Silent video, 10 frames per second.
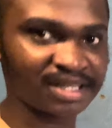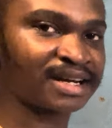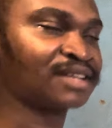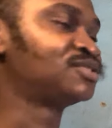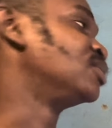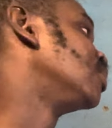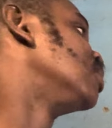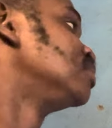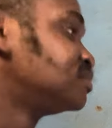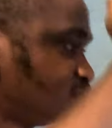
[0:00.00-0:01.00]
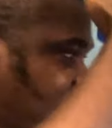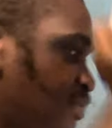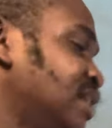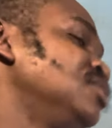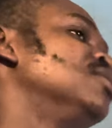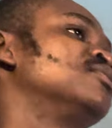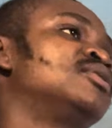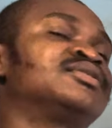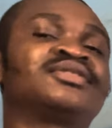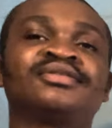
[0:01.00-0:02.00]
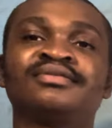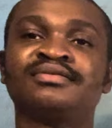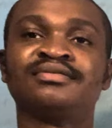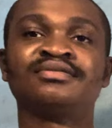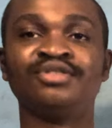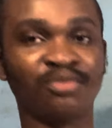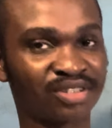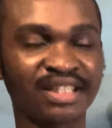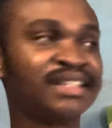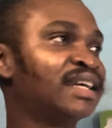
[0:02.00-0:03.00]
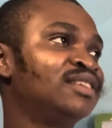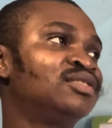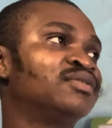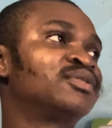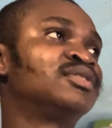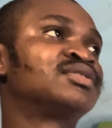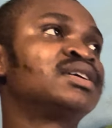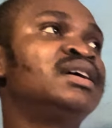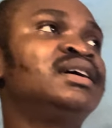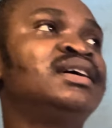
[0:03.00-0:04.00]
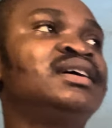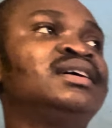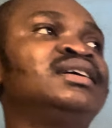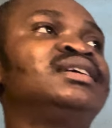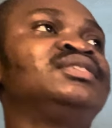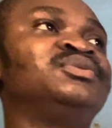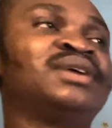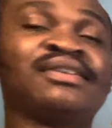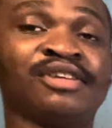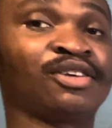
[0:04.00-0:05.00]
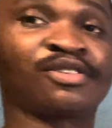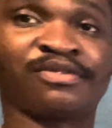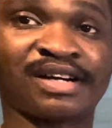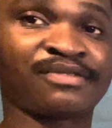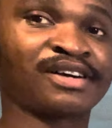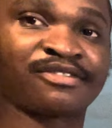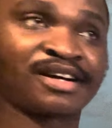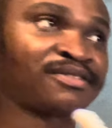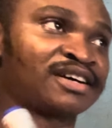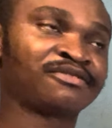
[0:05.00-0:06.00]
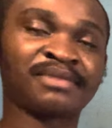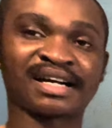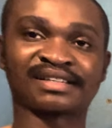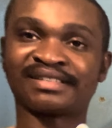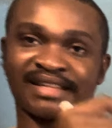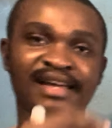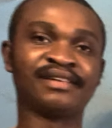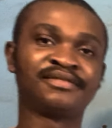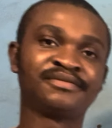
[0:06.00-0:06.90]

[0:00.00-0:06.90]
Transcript: write your heading of court. You must learn the heading of court. You have a lot of half marks there.